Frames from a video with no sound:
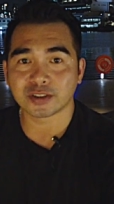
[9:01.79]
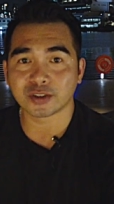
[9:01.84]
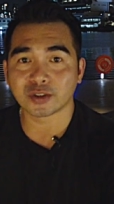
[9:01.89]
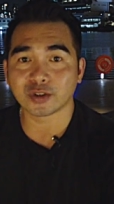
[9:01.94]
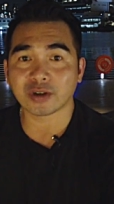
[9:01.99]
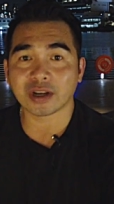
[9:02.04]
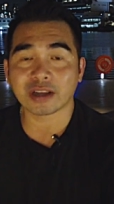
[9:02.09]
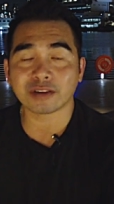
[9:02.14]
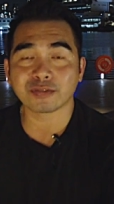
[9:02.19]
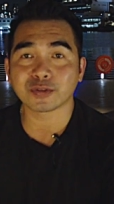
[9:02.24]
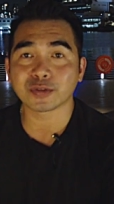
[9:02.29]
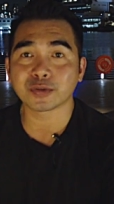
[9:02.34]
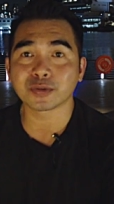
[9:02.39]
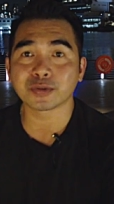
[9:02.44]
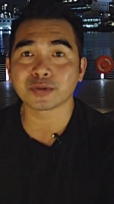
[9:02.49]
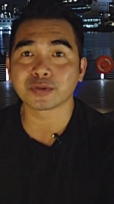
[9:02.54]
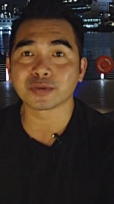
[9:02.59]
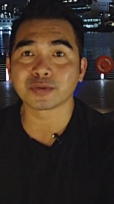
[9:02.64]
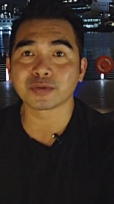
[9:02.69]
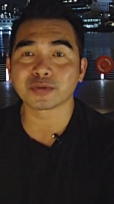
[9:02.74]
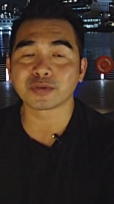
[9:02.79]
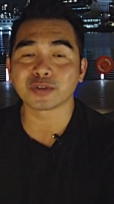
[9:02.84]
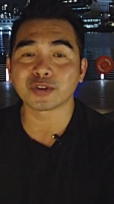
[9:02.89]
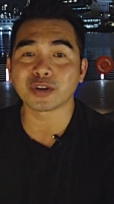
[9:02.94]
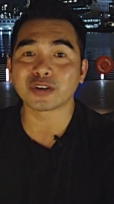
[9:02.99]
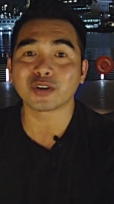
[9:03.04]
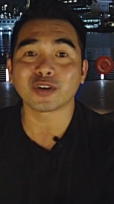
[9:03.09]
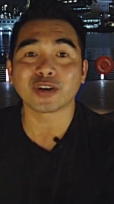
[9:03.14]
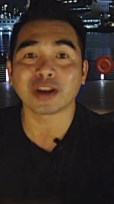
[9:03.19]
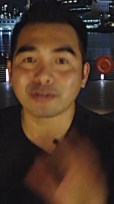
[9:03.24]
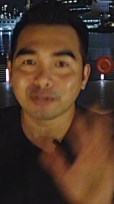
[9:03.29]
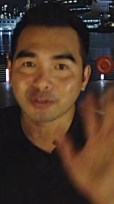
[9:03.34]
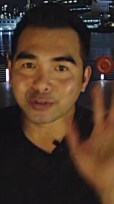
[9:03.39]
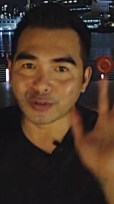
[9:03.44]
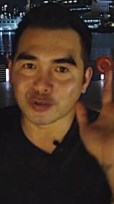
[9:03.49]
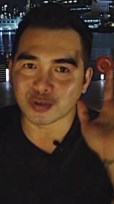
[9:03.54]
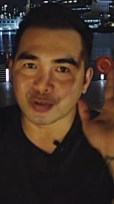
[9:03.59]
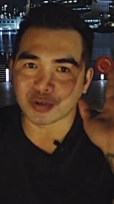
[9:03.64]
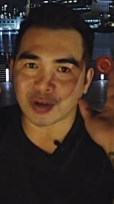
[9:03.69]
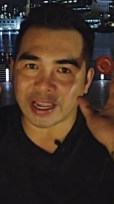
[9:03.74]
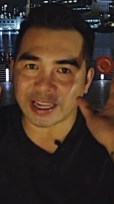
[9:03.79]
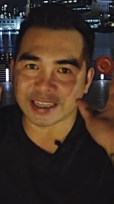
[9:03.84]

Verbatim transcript: You don't have to, you don't have to do